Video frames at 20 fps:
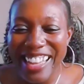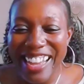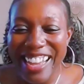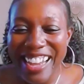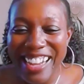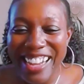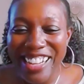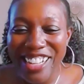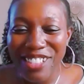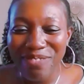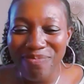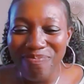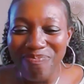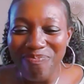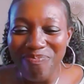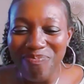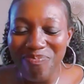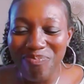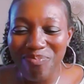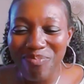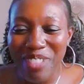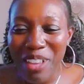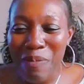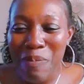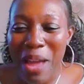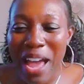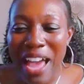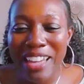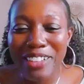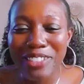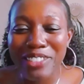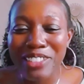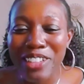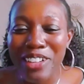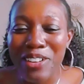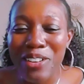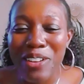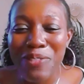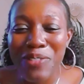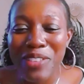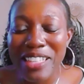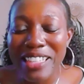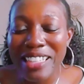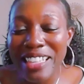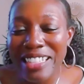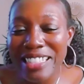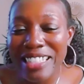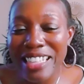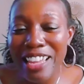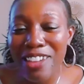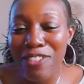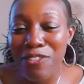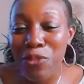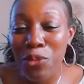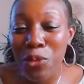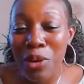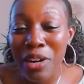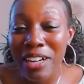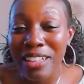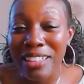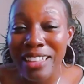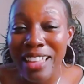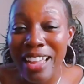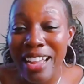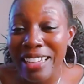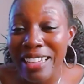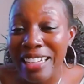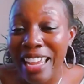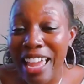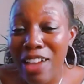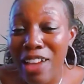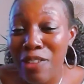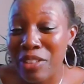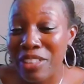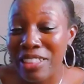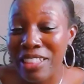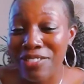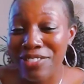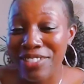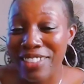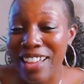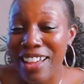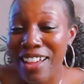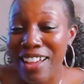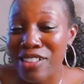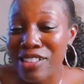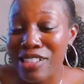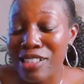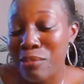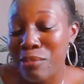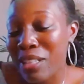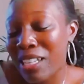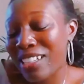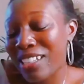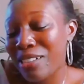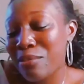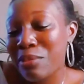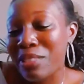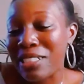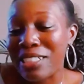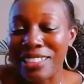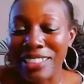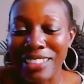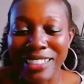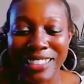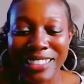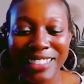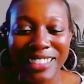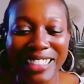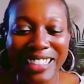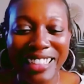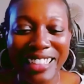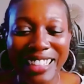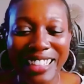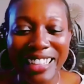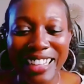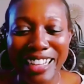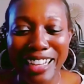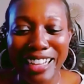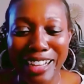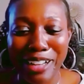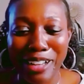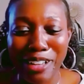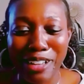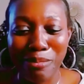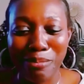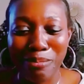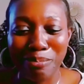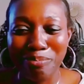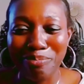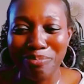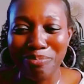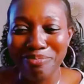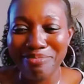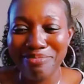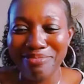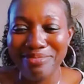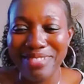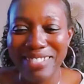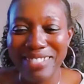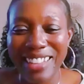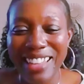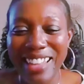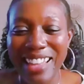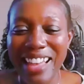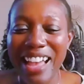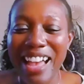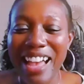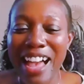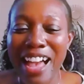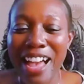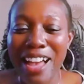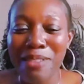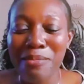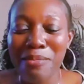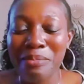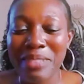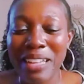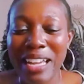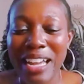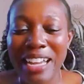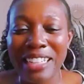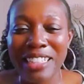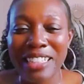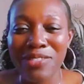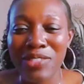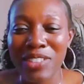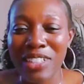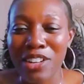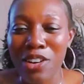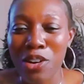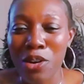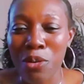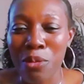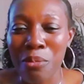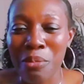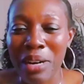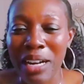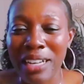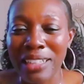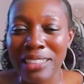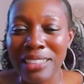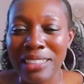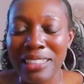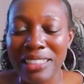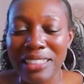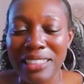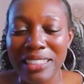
Um, but I don't know. If it hits like four o'clock and I haven't left the house, I'm like, I'm good. Um, I'm kind of a homebody.